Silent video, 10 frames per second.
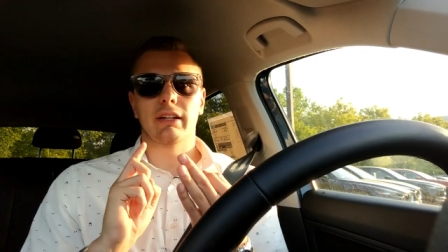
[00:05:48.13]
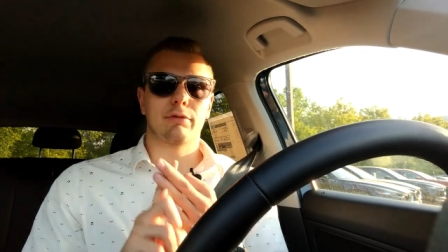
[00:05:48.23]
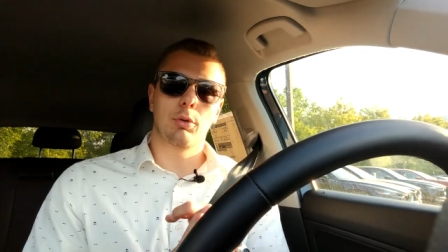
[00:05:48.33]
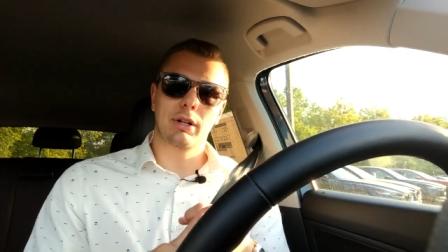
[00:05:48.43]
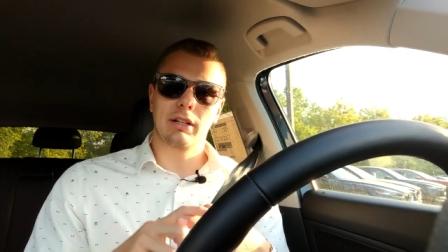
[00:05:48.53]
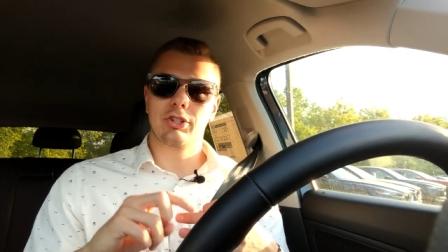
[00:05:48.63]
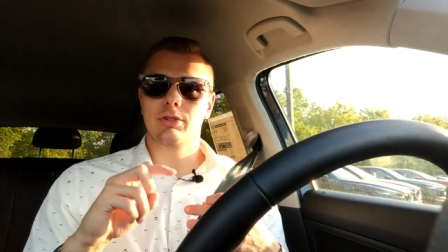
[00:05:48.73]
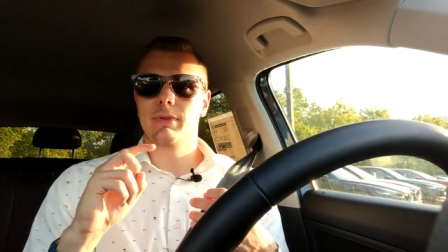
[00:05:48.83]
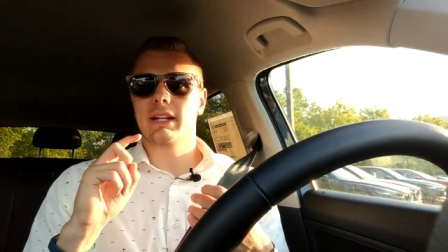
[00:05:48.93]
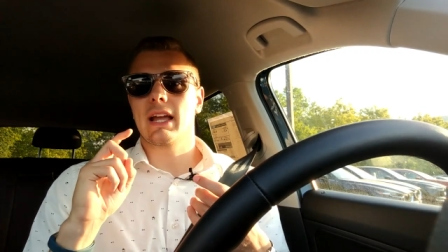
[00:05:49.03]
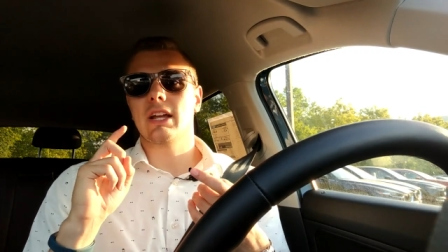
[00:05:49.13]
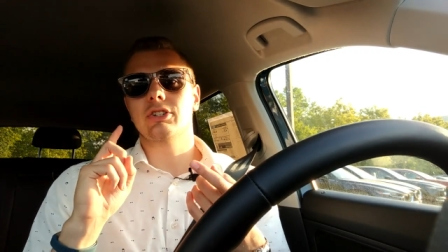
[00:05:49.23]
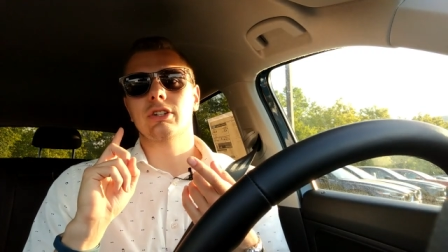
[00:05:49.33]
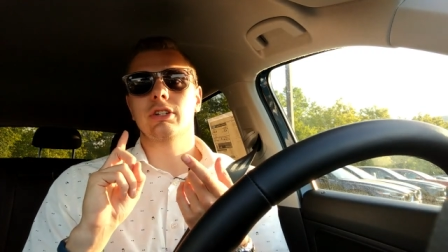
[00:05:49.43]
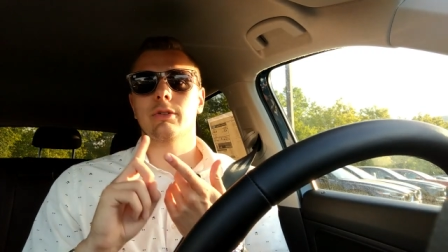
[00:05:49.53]
like forward collision
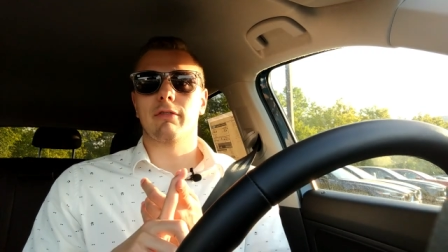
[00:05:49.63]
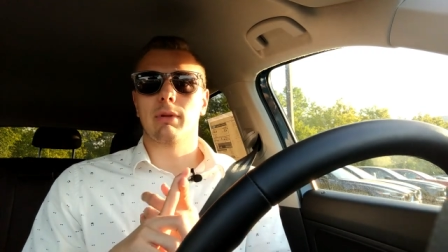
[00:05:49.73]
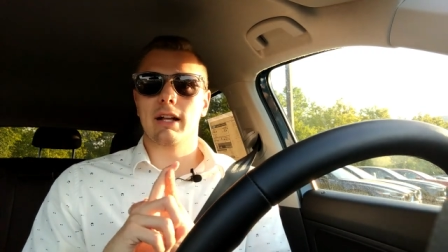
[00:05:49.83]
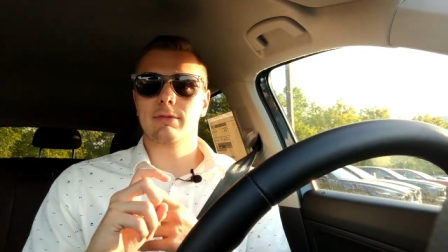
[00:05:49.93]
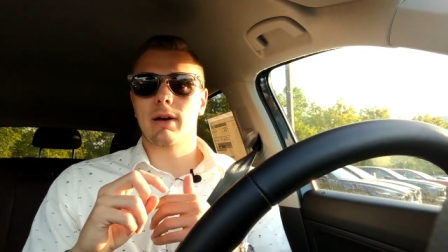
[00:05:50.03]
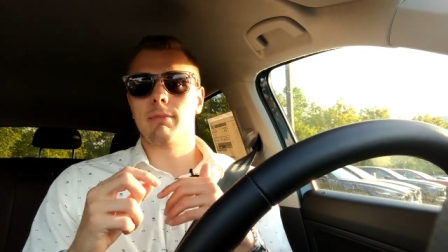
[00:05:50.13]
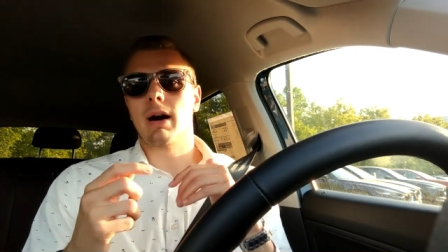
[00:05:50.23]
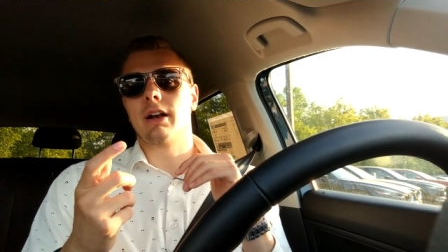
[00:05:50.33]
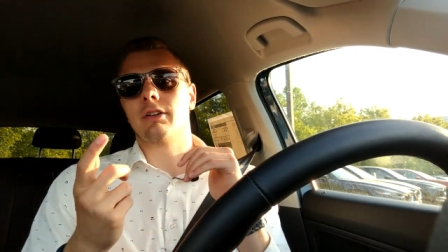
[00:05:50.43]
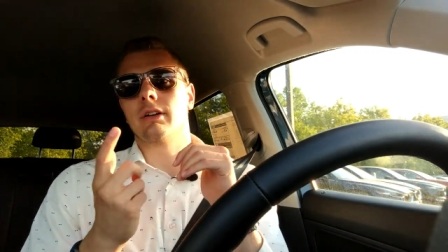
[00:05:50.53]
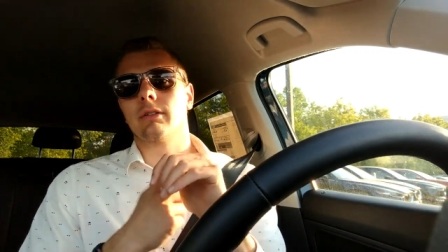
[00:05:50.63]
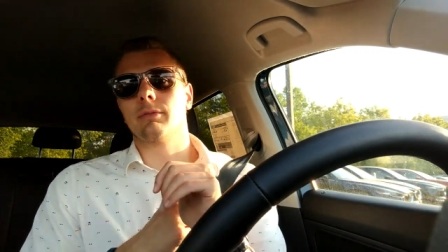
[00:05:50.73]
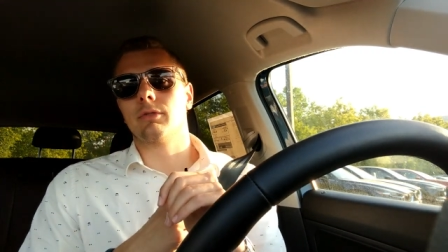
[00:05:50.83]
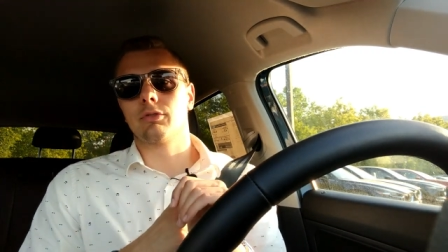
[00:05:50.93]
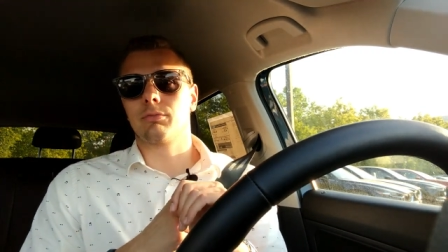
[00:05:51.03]
mitigation, you have blind spot
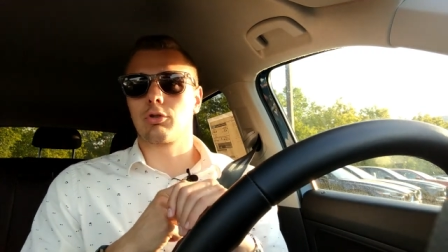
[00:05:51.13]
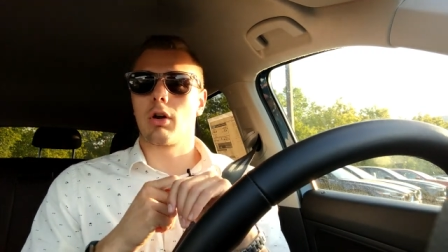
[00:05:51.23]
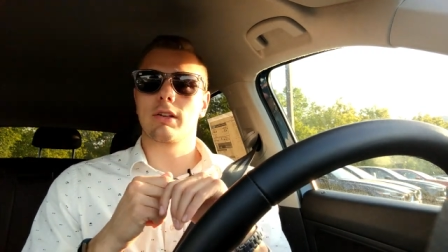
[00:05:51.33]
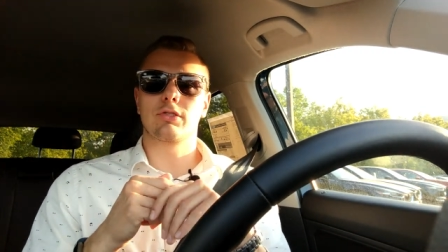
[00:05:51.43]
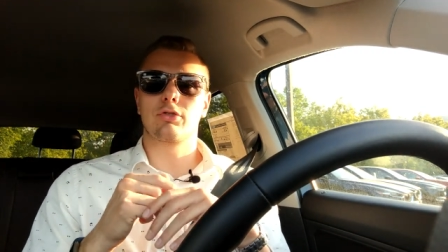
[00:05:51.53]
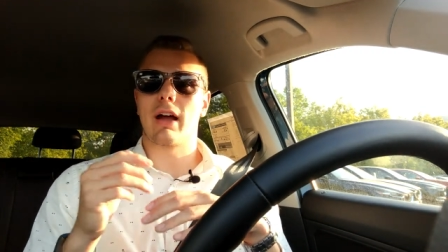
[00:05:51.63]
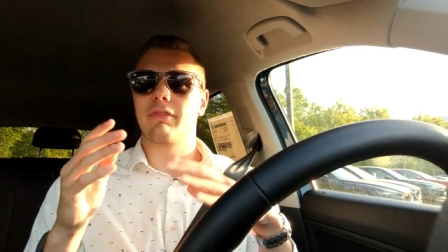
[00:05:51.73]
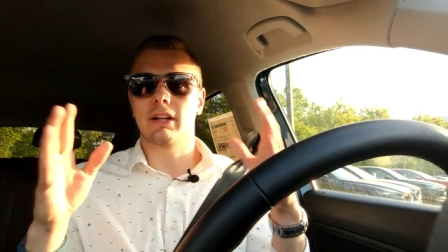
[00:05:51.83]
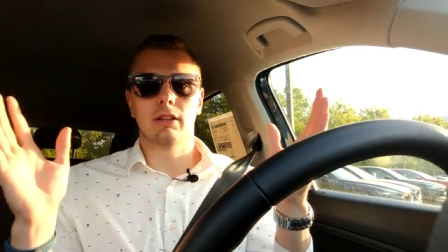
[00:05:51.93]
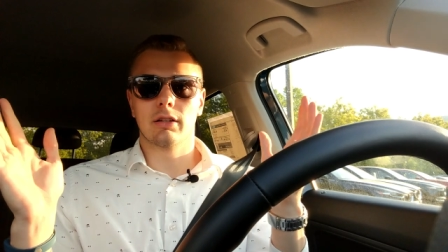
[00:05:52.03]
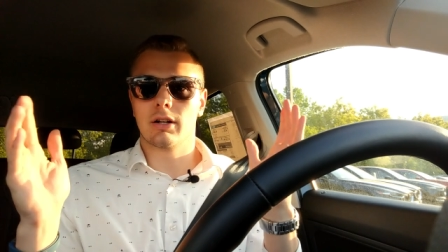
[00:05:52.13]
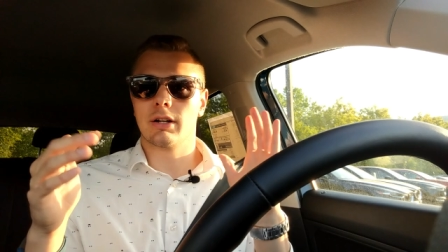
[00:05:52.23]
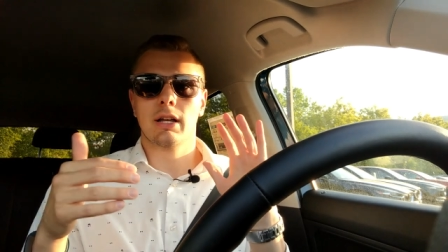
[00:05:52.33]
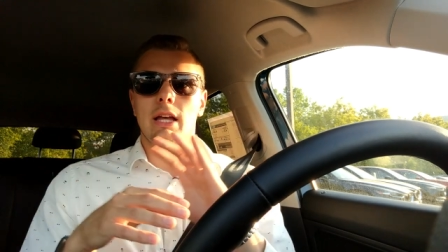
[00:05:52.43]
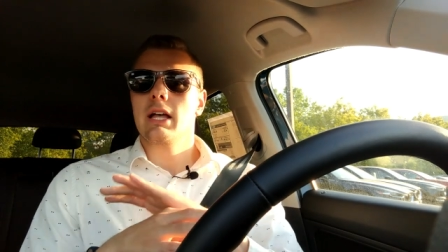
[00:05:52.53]
monitoring, cross traffic
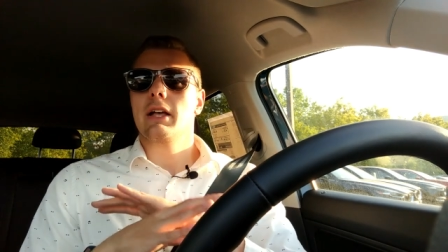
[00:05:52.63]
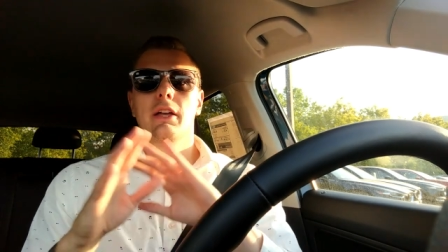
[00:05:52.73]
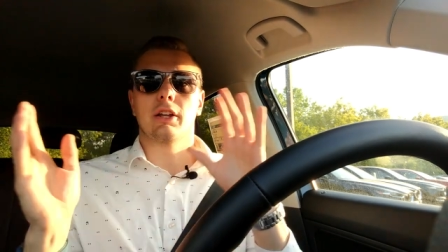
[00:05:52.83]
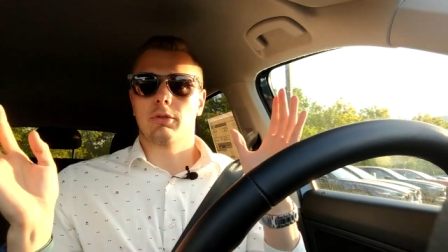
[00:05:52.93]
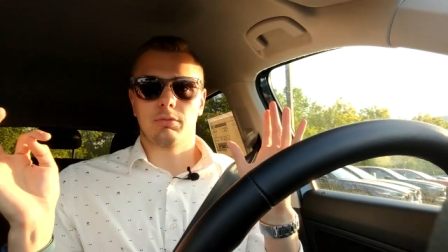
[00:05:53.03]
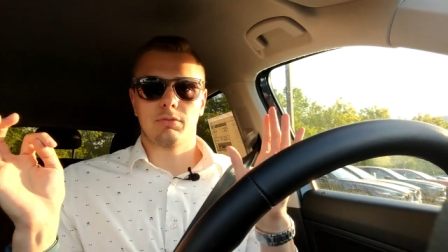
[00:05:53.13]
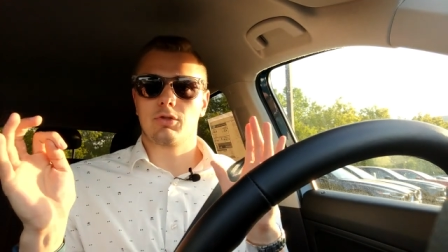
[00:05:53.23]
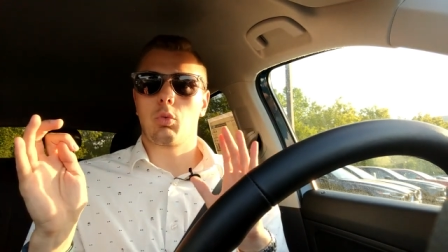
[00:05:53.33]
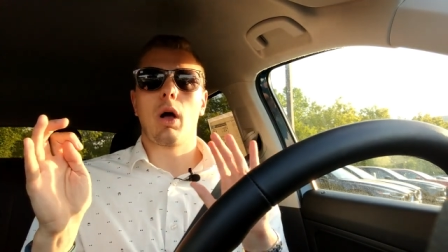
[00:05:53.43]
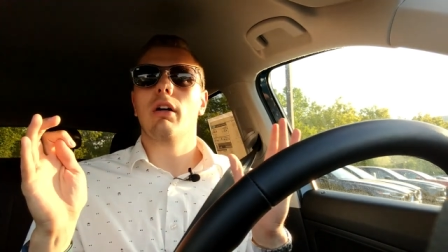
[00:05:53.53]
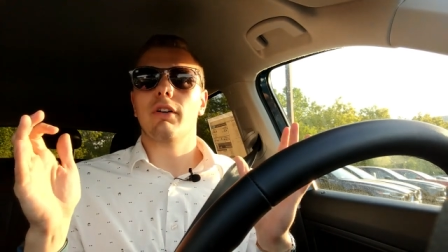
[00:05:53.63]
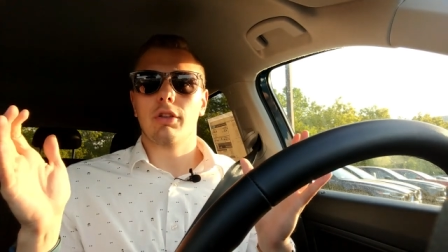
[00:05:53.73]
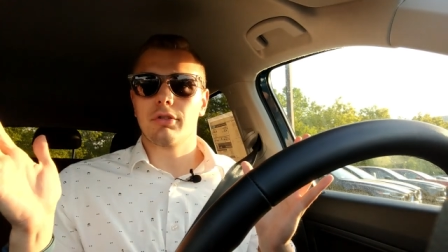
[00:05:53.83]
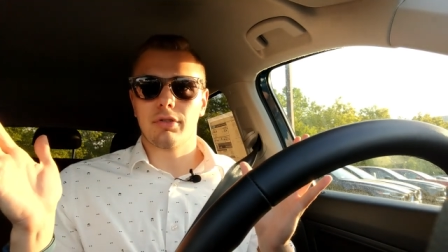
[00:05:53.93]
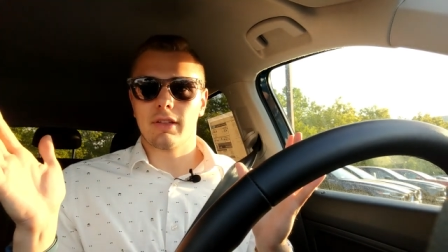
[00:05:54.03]
alert, you know 12
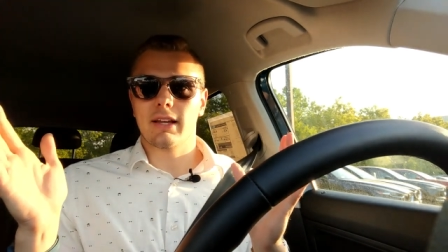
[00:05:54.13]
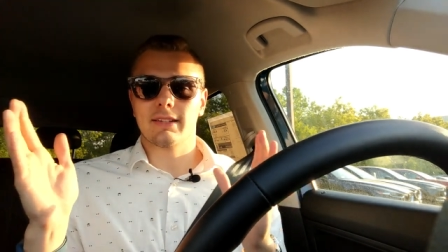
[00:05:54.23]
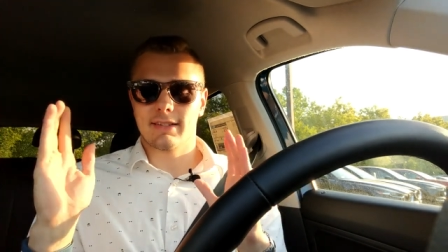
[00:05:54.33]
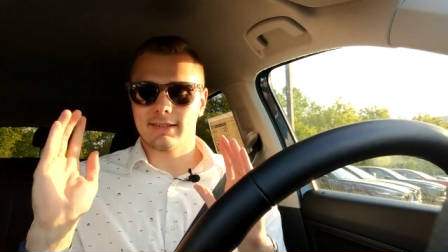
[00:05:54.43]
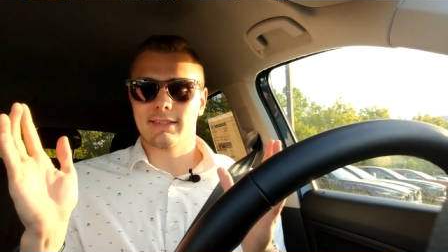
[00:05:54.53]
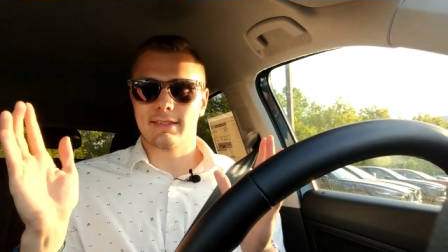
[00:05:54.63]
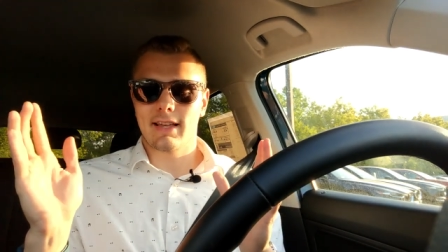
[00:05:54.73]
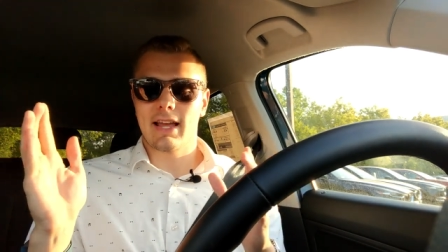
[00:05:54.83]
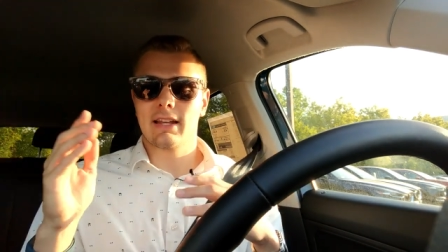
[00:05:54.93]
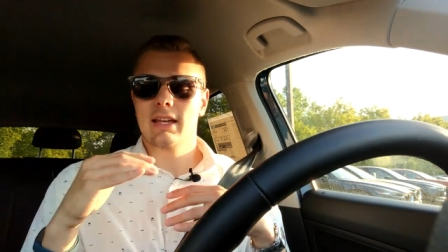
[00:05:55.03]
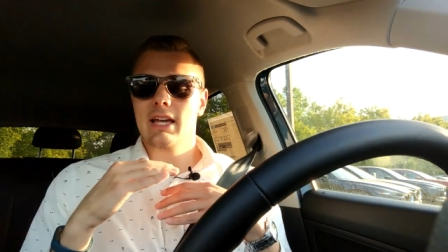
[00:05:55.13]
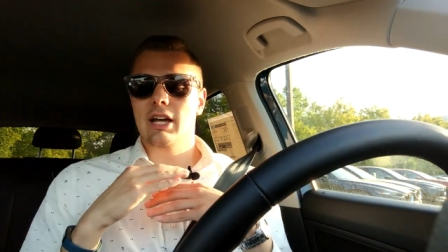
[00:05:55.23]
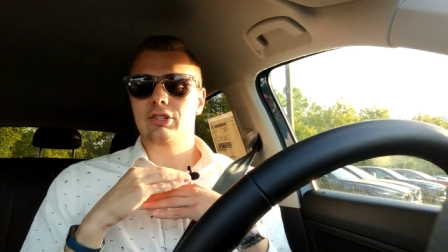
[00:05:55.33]
other things. It's insane.